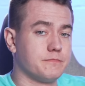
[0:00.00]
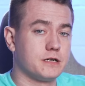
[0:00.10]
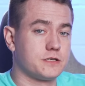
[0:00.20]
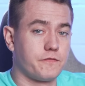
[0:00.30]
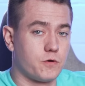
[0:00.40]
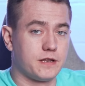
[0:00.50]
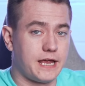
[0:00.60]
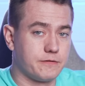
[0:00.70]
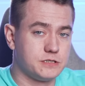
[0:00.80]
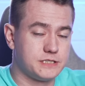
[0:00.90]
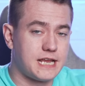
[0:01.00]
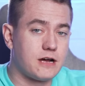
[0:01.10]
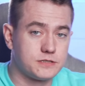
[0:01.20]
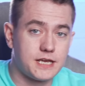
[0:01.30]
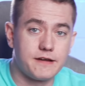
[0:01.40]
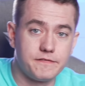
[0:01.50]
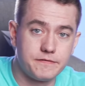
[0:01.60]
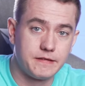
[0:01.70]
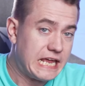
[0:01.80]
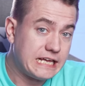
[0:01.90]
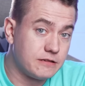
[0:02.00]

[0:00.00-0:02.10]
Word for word: amongst foreign languages outside of